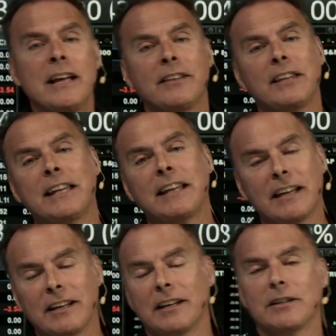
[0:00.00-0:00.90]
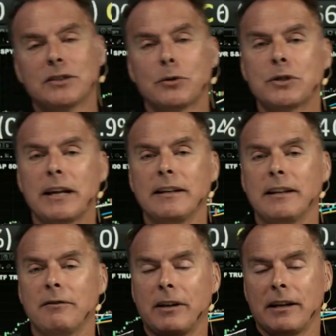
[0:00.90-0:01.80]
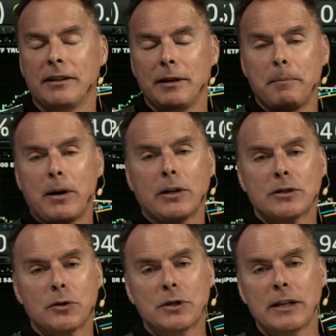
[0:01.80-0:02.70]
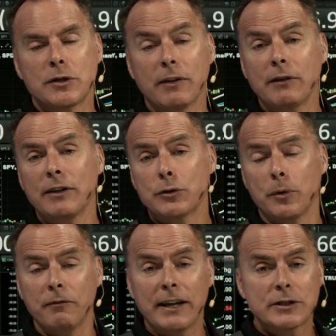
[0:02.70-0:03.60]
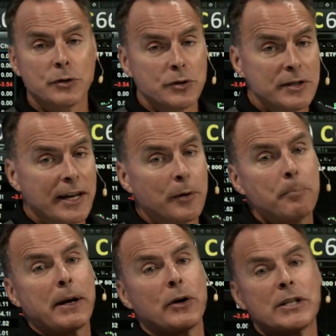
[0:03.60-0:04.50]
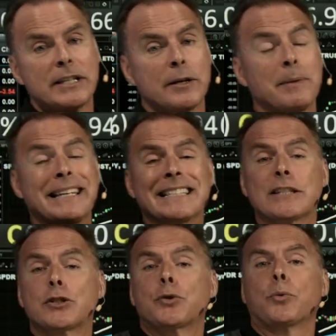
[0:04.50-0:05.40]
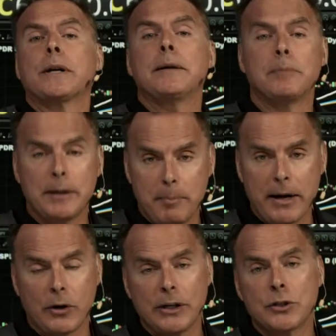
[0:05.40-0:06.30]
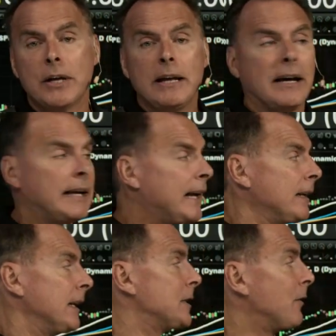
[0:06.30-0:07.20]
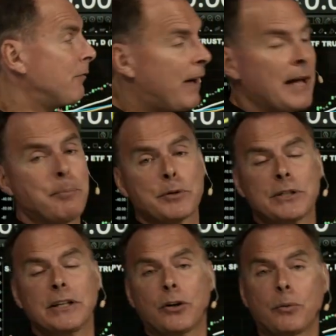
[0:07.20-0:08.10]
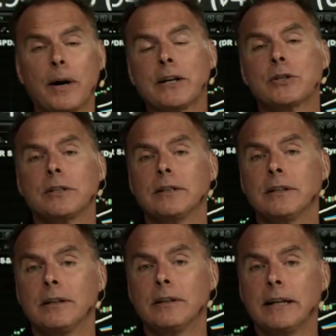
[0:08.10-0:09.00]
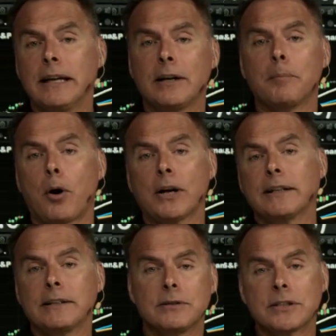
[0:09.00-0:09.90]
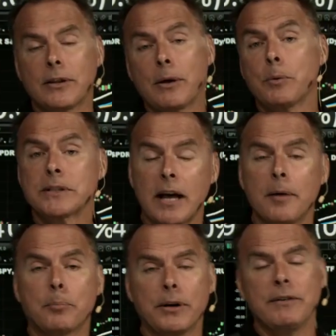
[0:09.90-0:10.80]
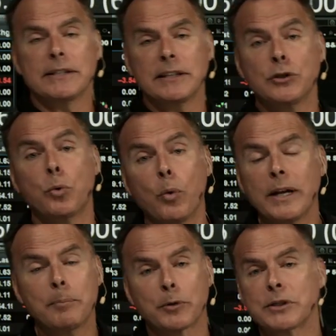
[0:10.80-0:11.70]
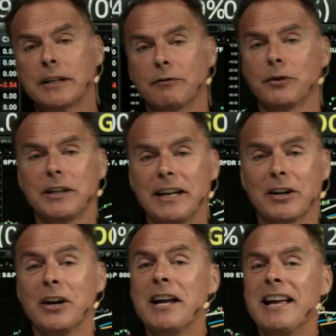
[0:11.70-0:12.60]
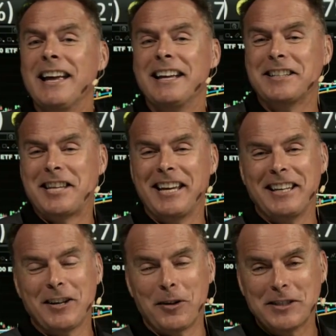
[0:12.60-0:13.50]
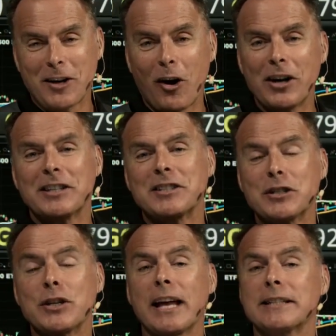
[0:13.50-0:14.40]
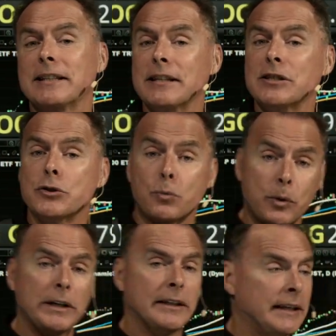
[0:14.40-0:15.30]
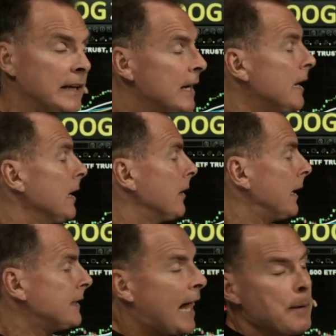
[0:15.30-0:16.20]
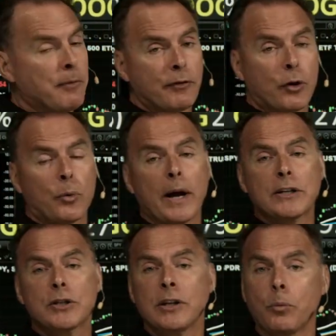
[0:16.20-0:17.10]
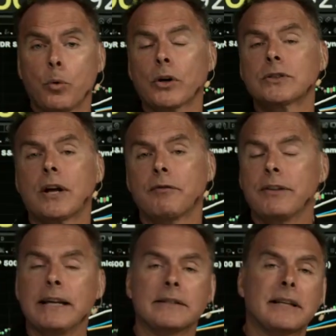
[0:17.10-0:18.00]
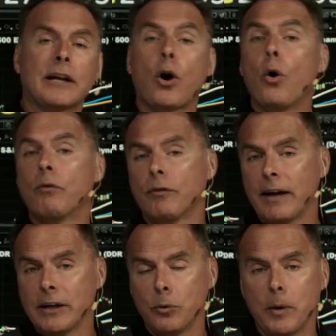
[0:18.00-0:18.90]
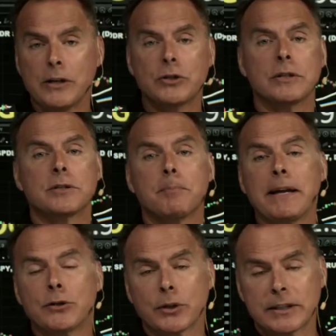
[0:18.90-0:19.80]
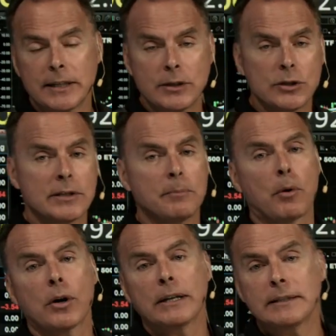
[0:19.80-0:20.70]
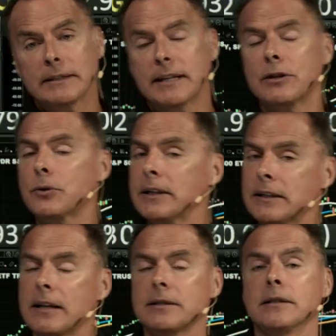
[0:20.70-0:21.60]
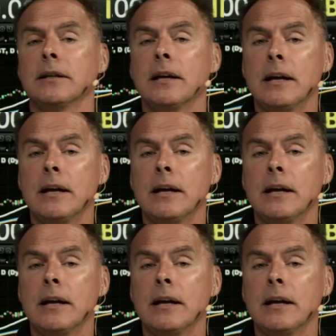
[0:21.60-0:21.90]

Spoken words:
The American Association of Individual Investors, their bearish sentiment is extremely bearish. Again, it's a 5% correction in a market that was up previously 20% for the year. It's hard to suggest that this is really the type of correction that works off things like overvaluations, major extensions in markets, etc. It doesn't.